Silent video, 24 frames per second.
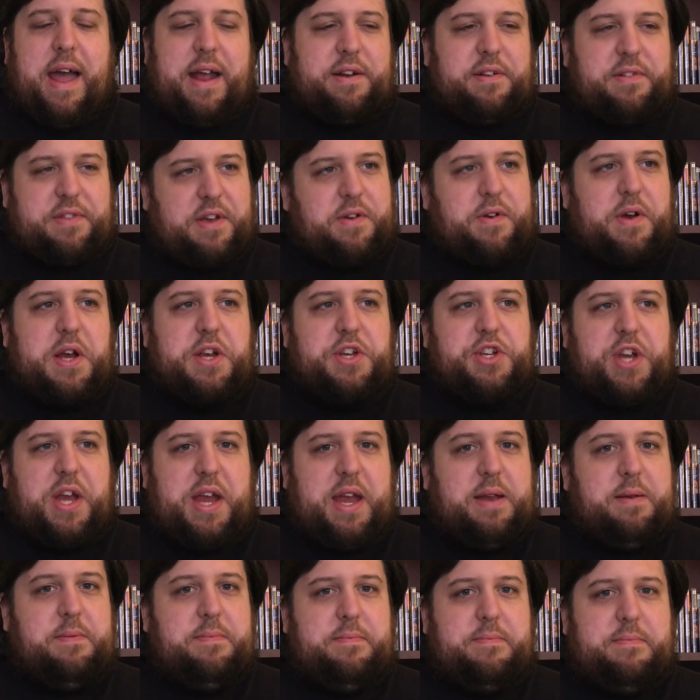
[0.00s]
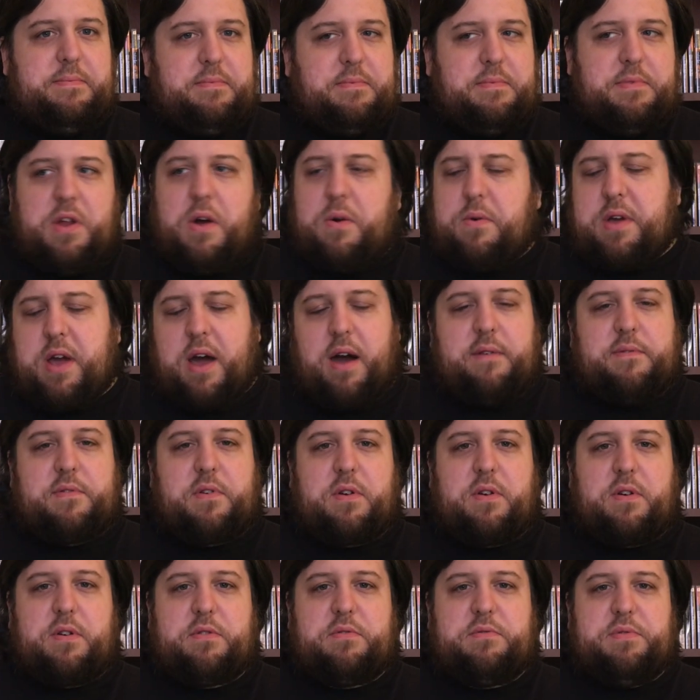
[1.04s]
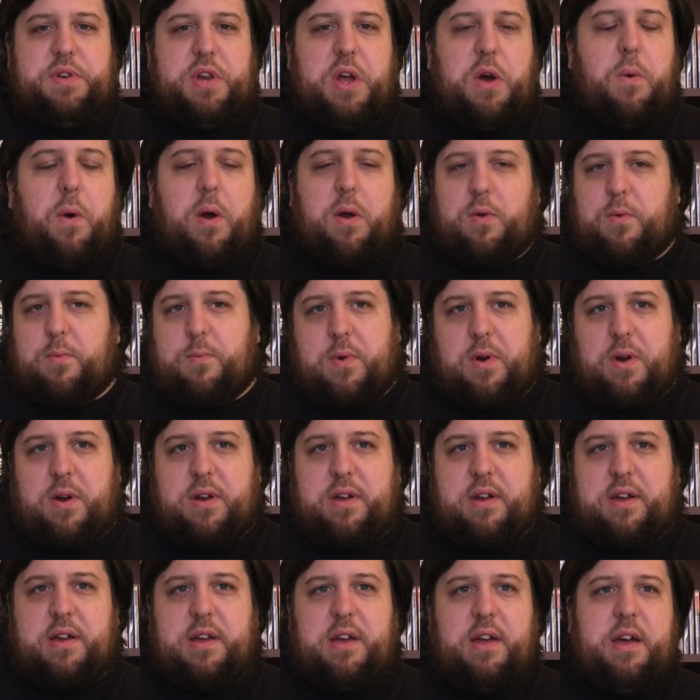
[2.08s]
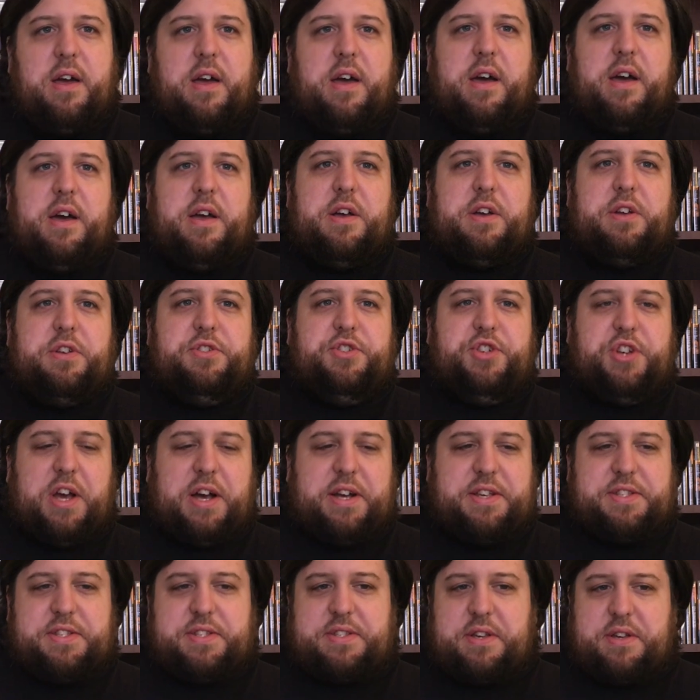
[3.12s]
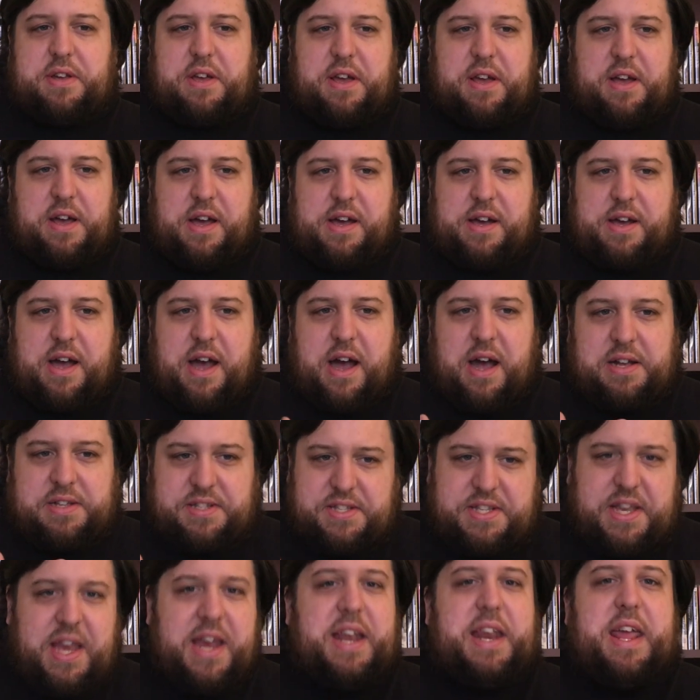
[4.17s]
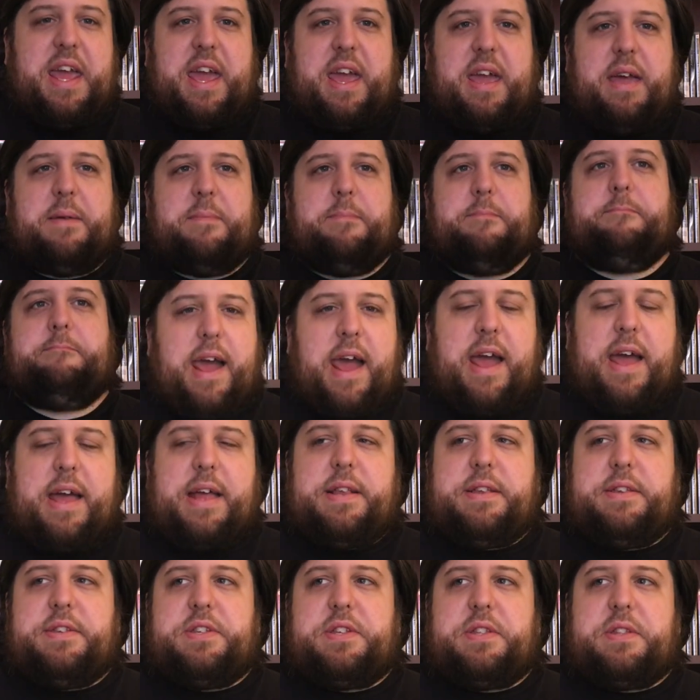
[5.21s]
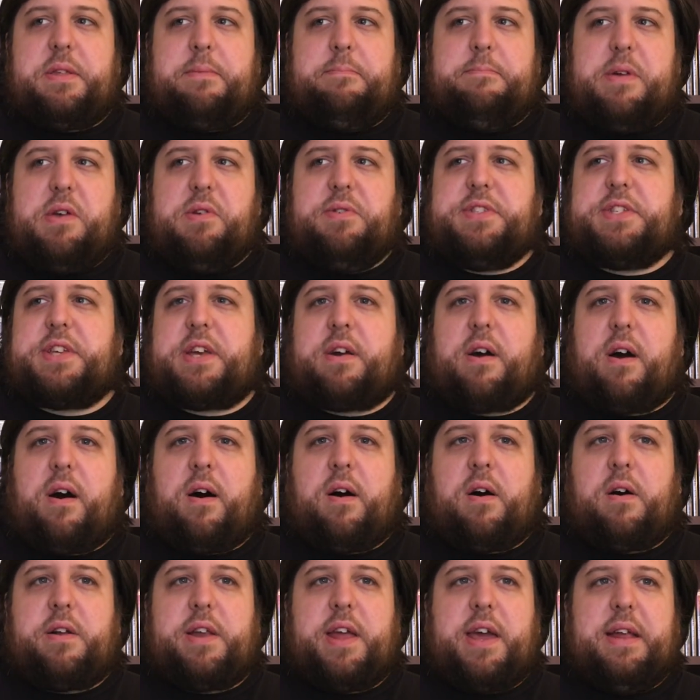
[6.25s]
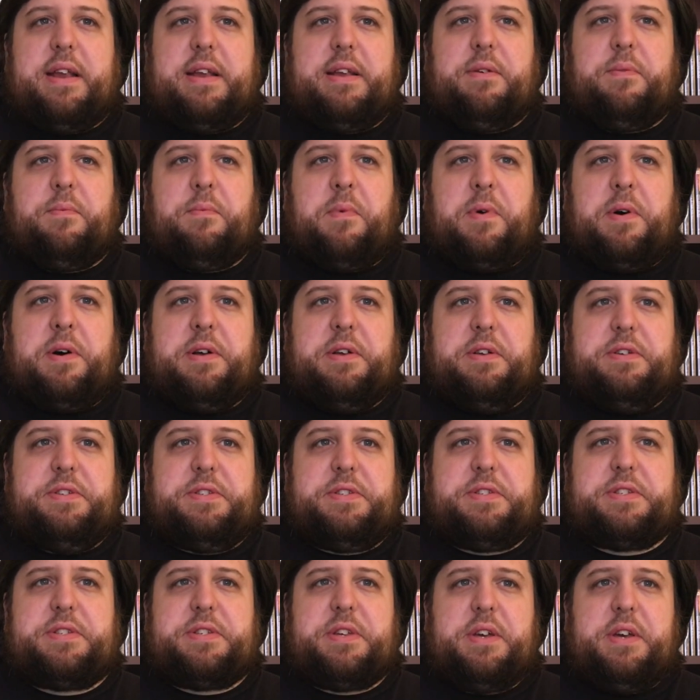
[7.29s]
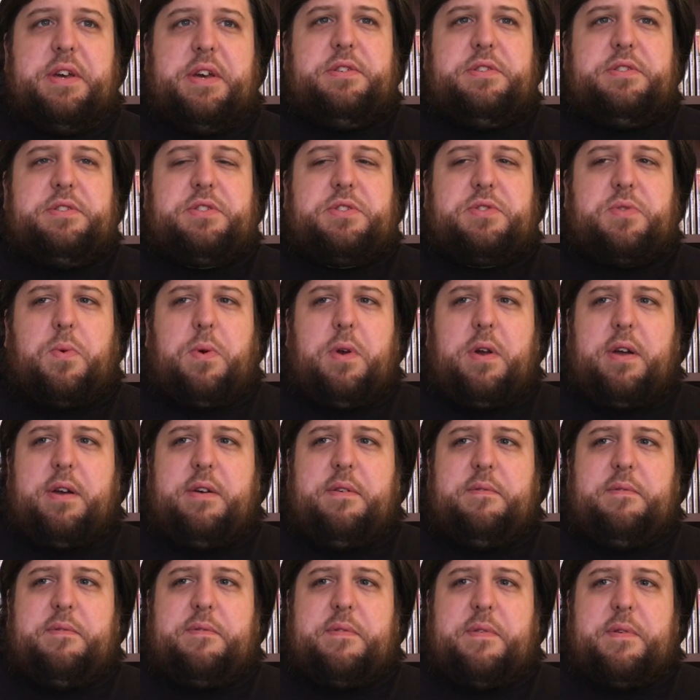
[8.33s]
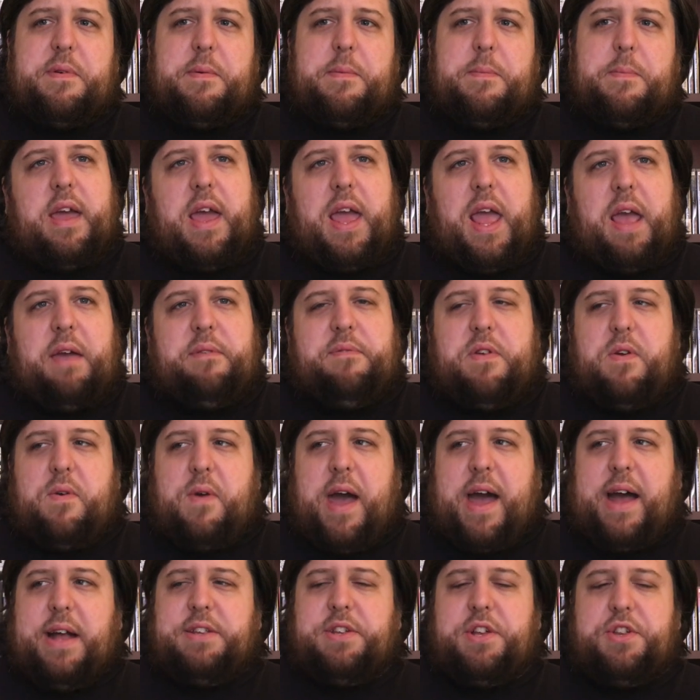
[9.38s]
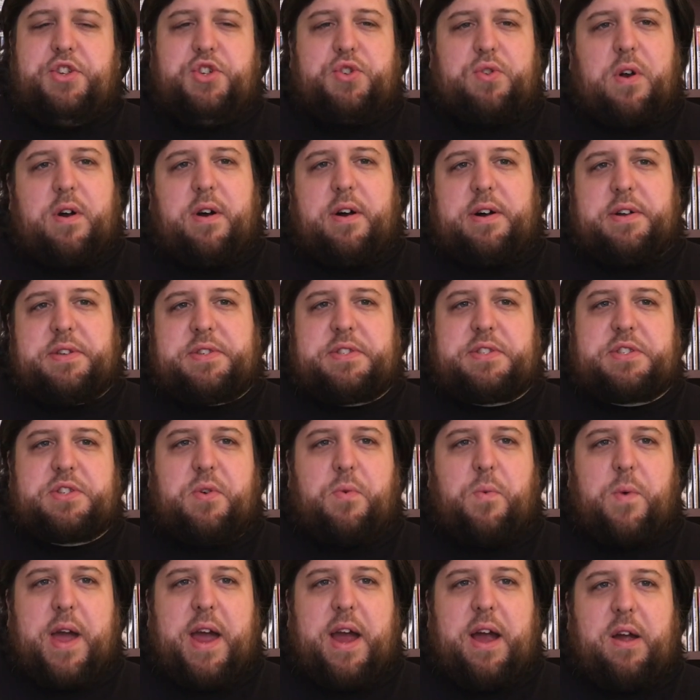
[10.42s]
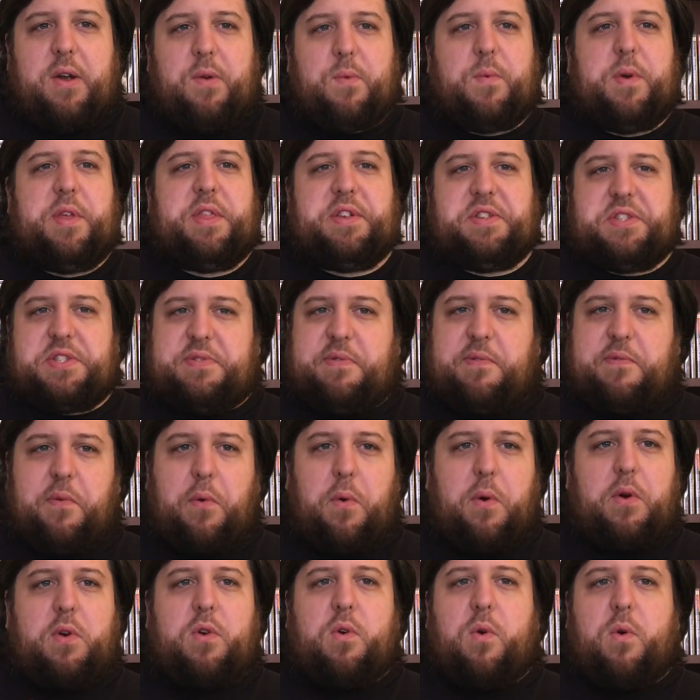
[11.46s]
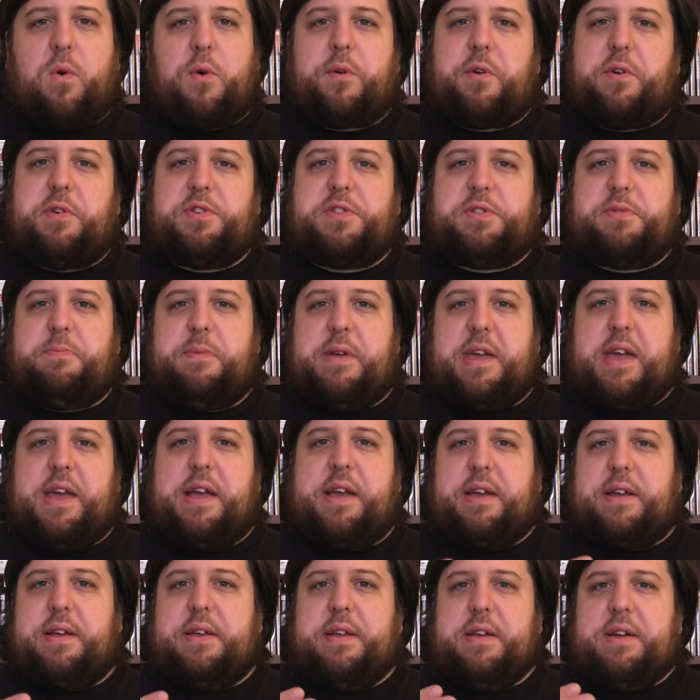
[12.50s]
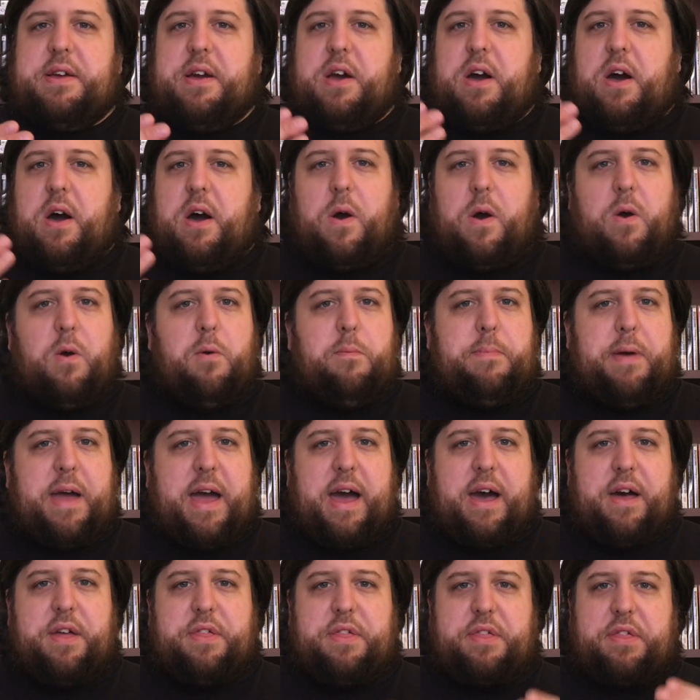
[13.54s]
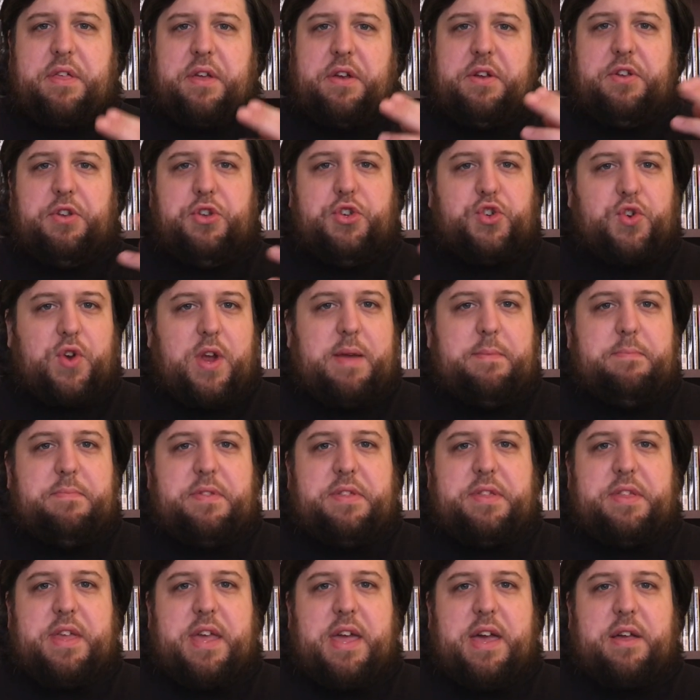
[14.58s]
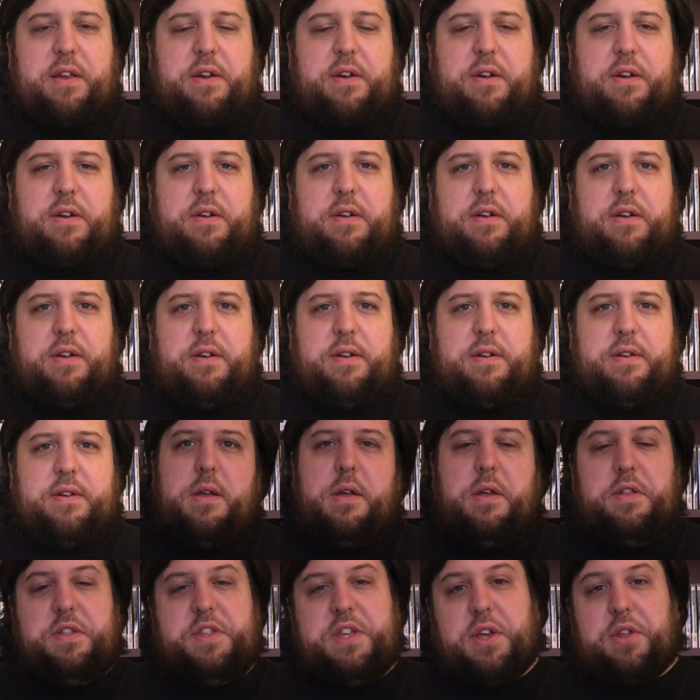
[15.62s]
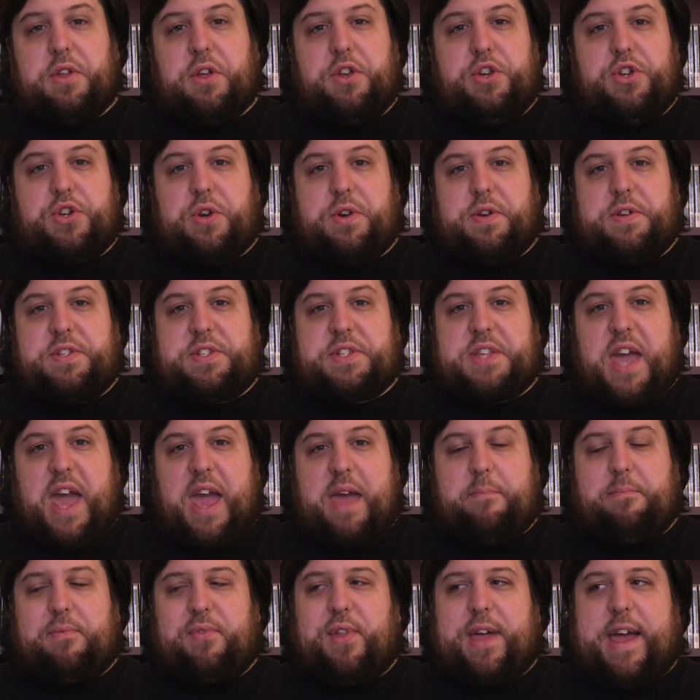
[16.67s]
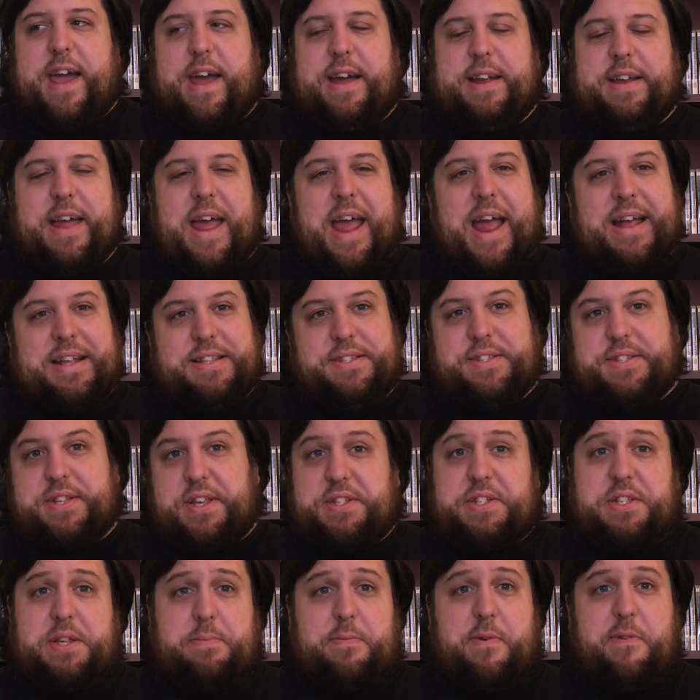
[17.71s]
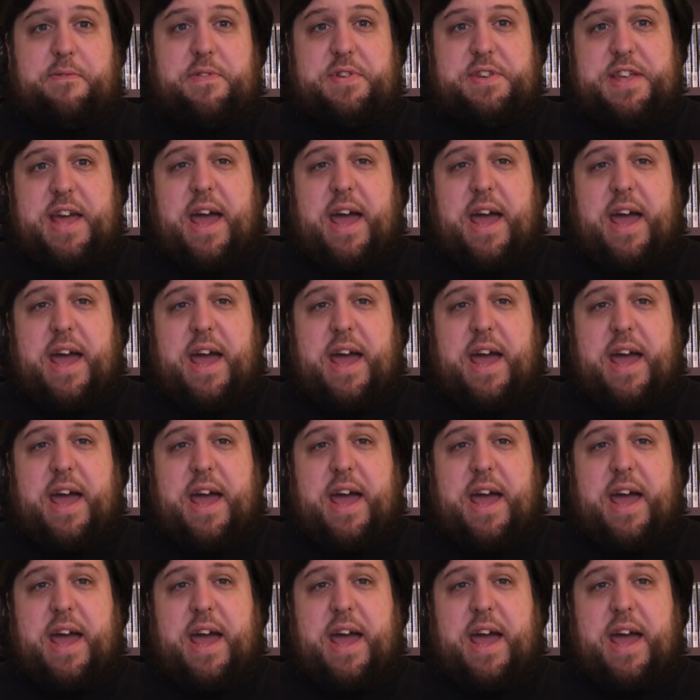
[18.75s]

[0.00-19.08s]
and a lyric sheet. No cover, no artwork, just a CD. And the music on it was sort of if you had to draw a square with its four corners being Opeth, Dream Theater, Dillinger Escape Plan, and System of a